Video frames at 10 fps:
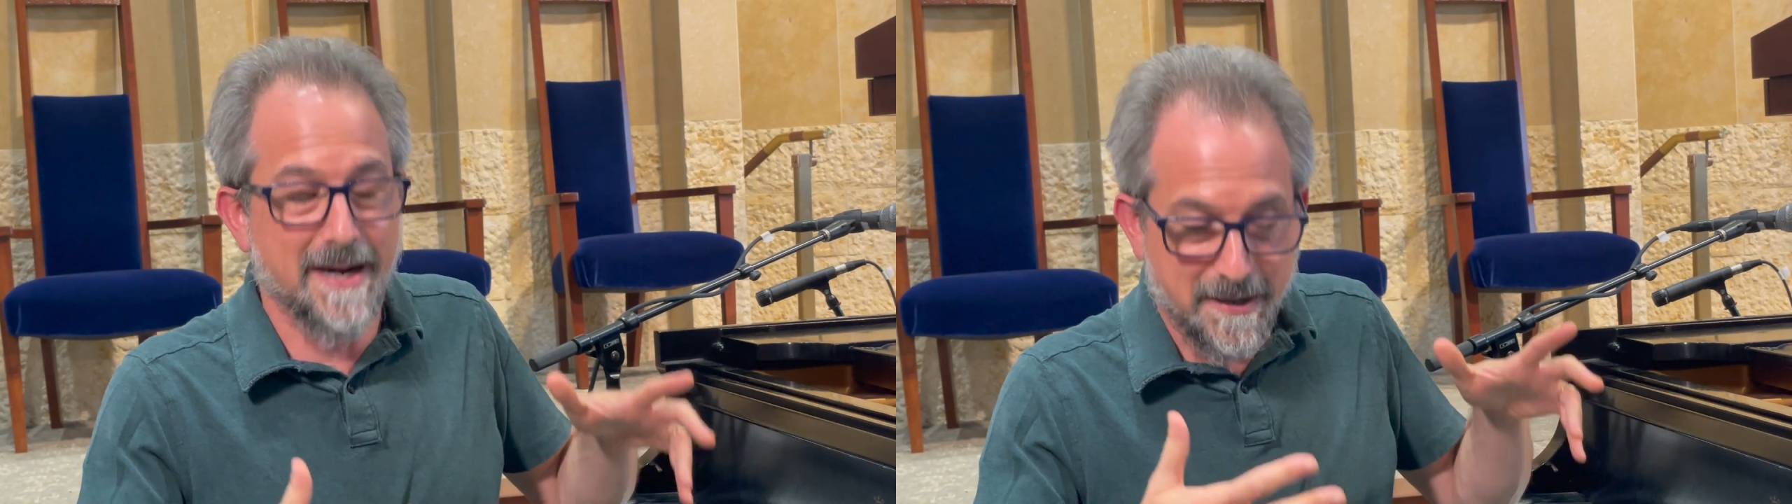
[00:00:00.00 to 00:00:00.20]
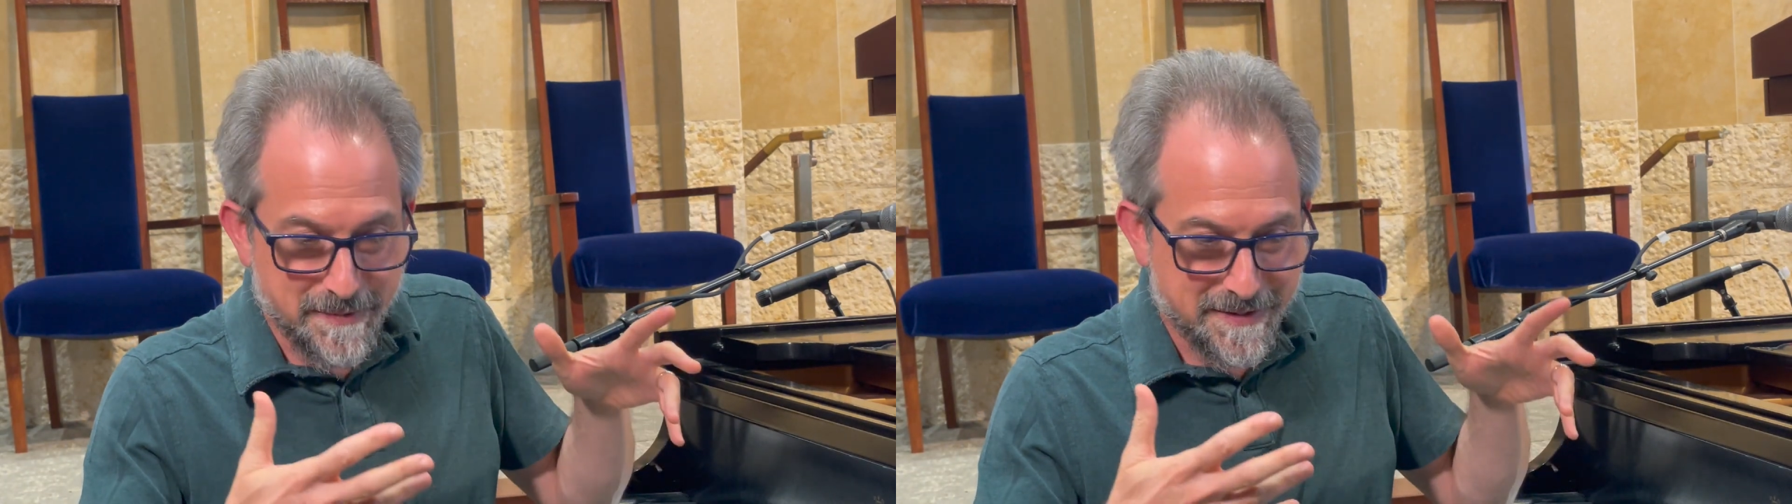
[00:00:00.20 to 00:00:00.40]

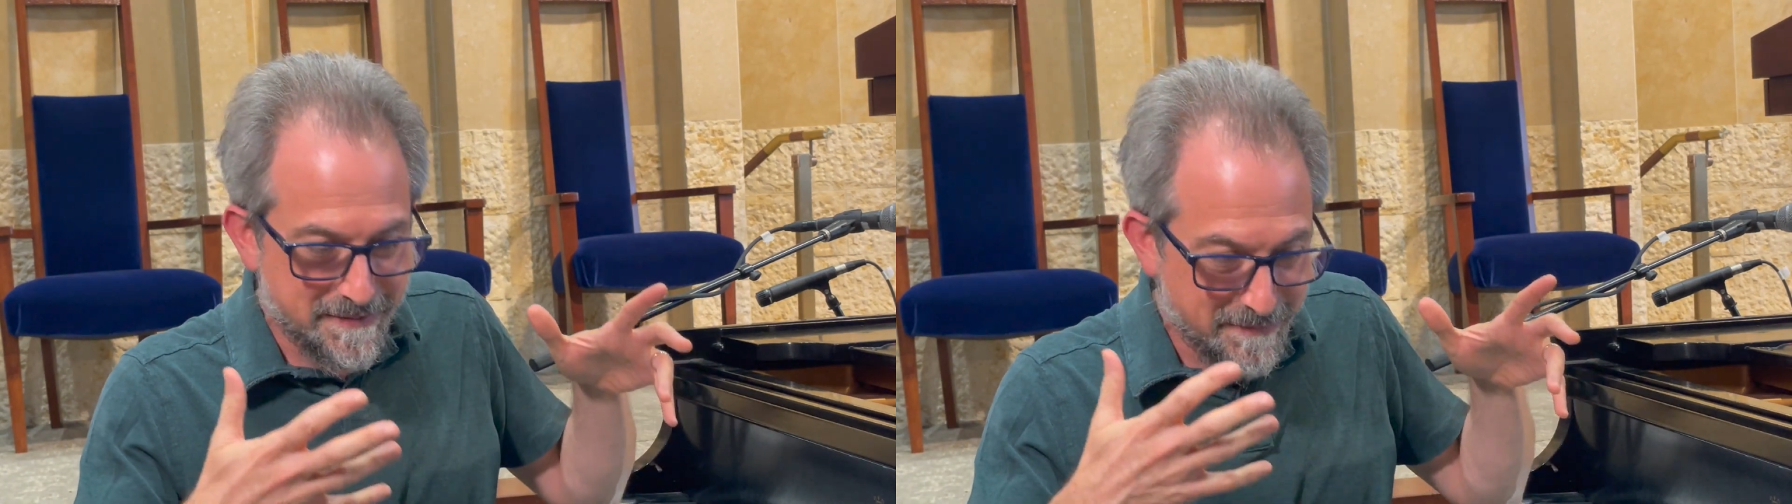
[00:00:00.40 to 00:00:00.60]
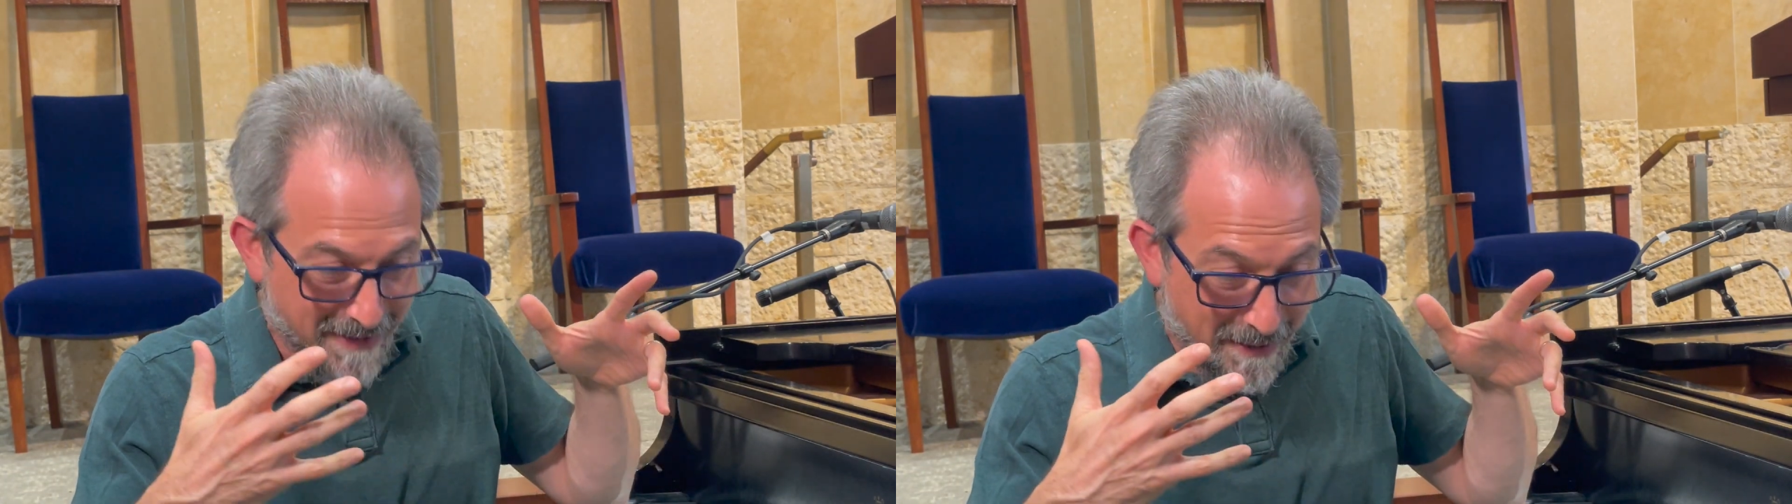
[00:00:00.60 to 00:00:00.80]
I was
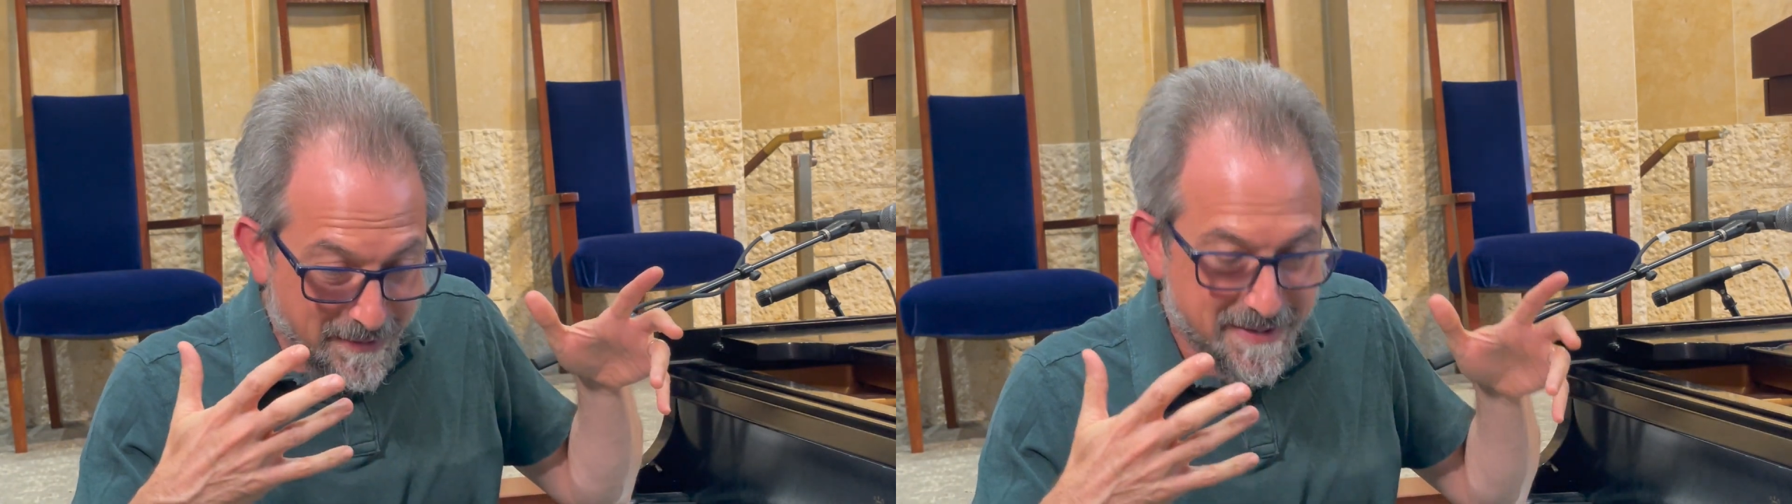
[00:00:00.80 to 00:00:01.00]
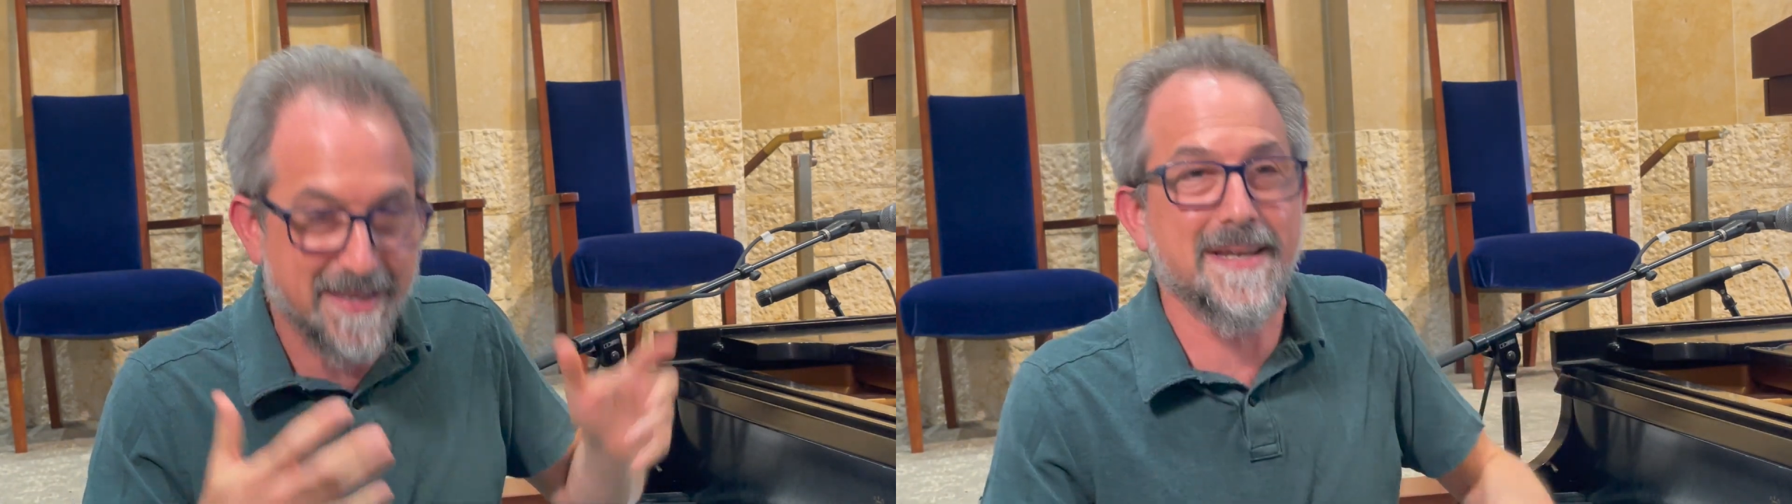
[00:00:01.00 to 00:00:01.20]

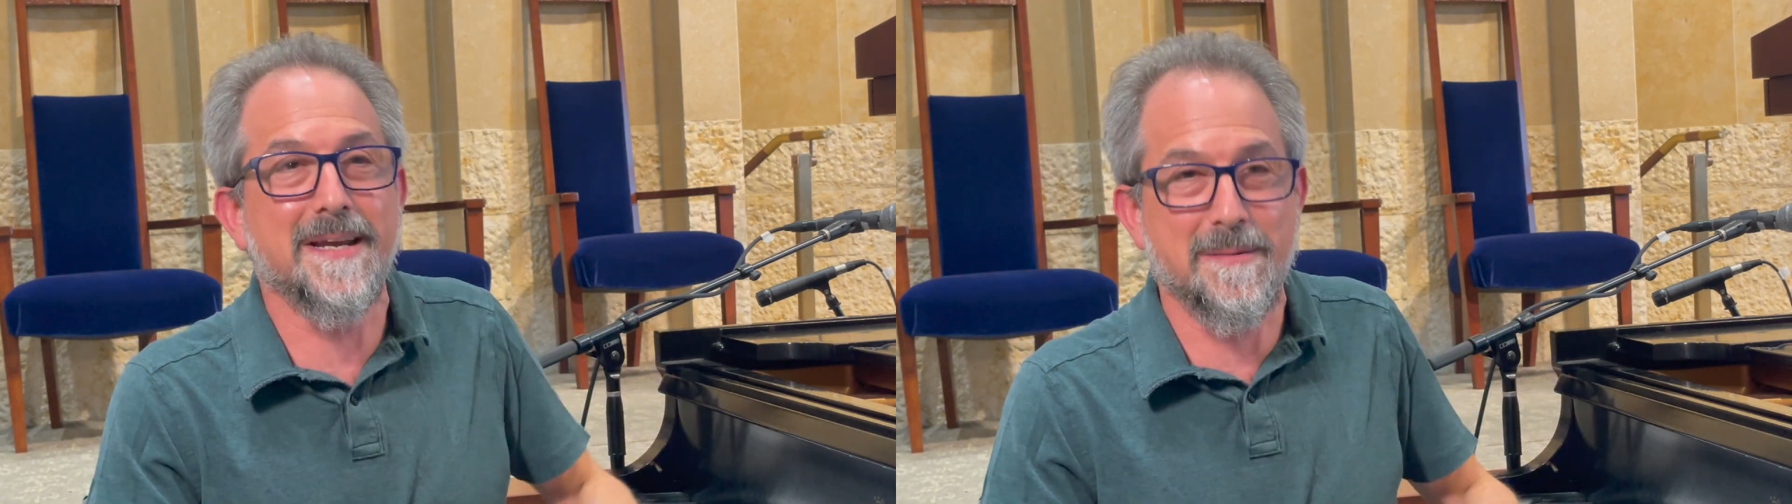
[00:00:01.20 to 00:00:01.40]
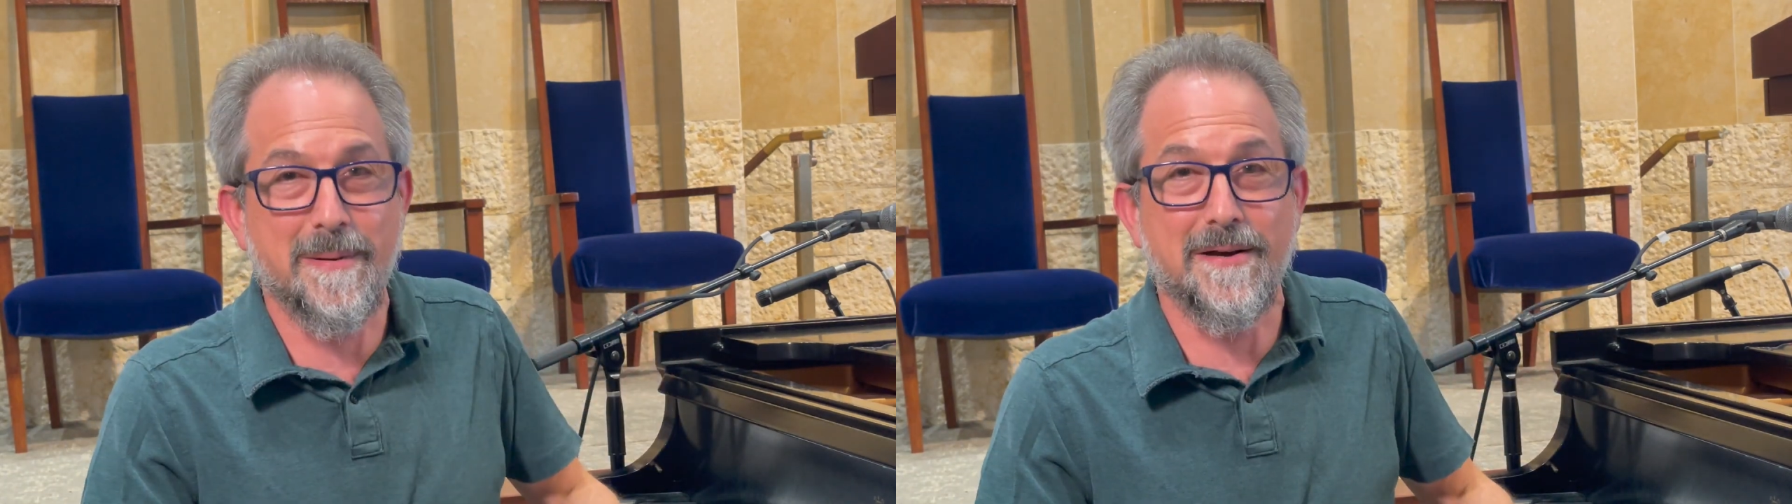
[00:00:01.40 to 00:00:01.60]

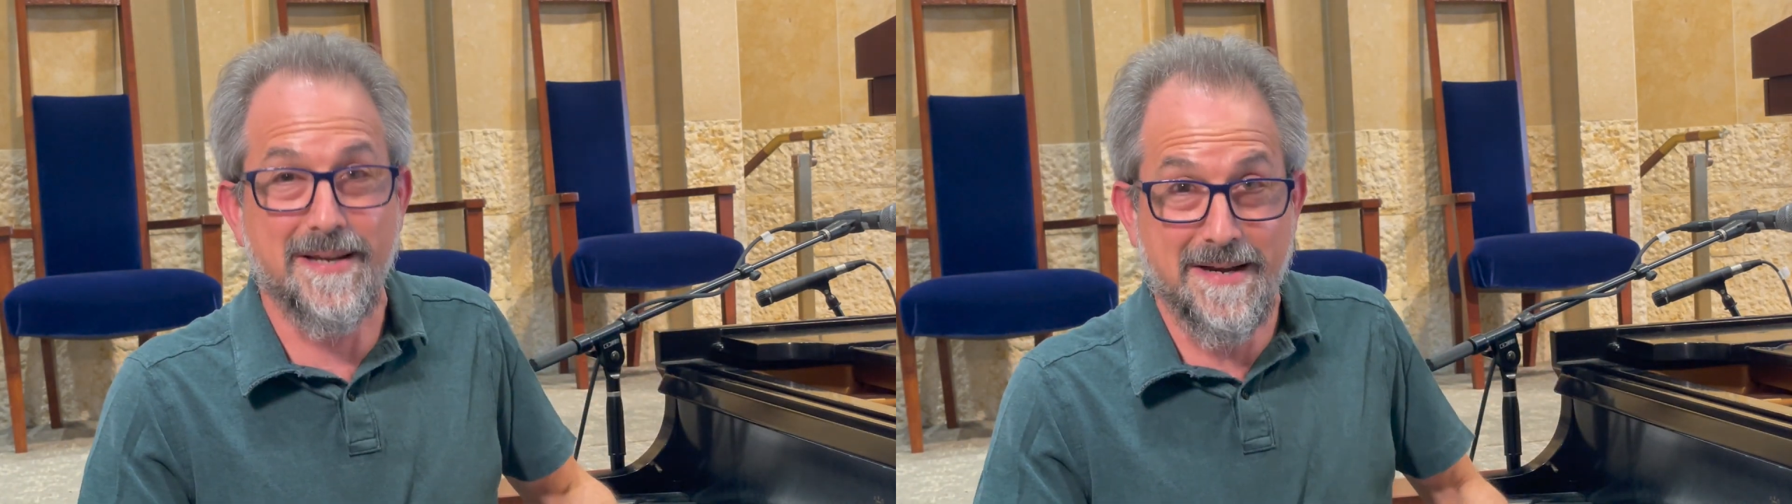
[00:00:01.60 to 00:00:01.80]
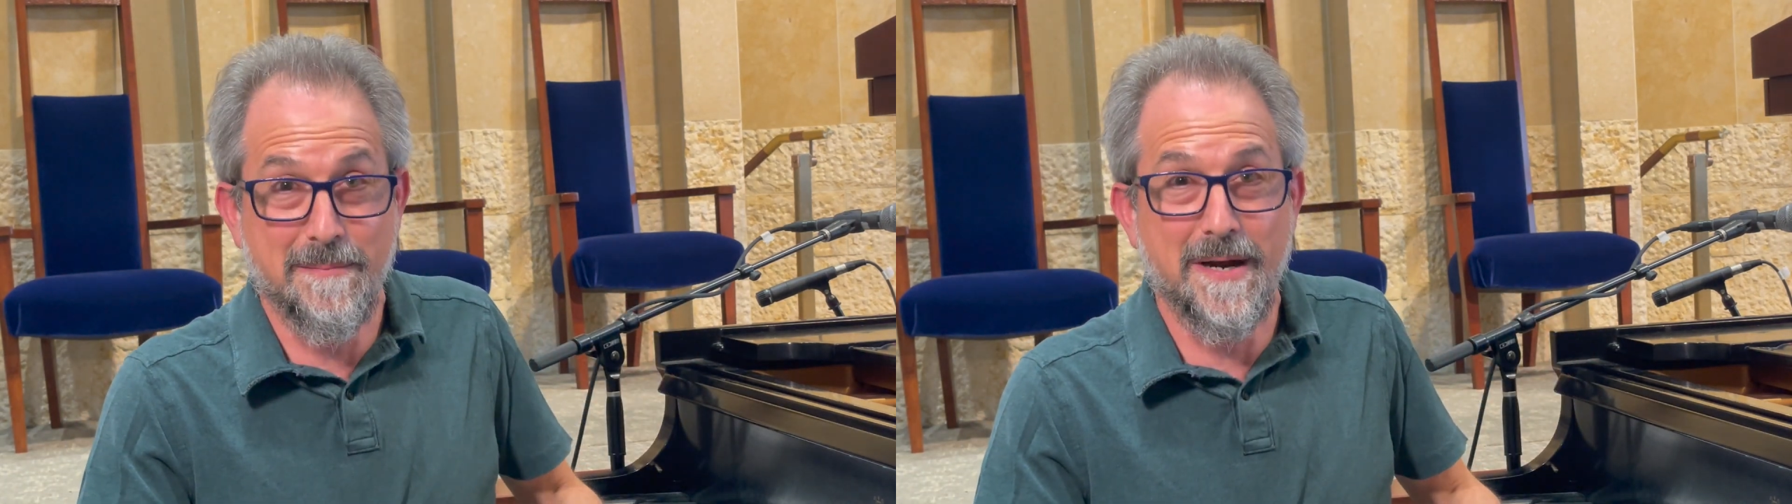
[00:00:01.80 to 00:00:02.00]
thinking about
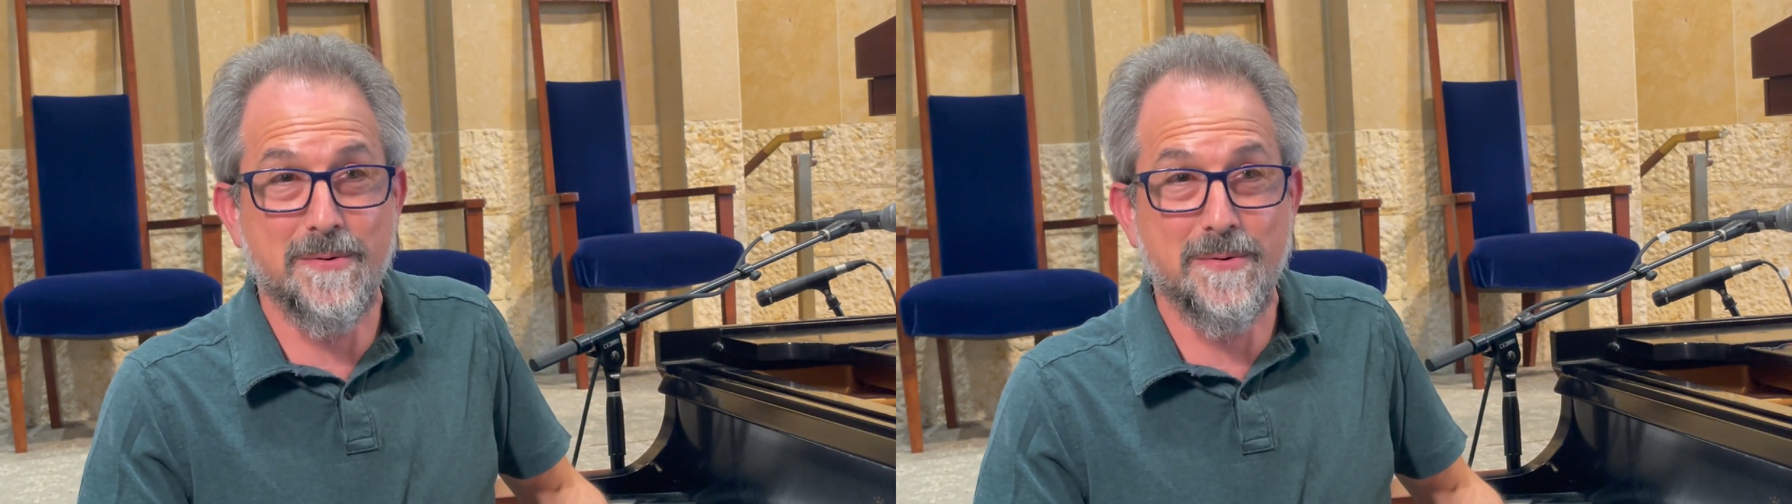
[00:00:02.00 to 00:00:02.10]
him.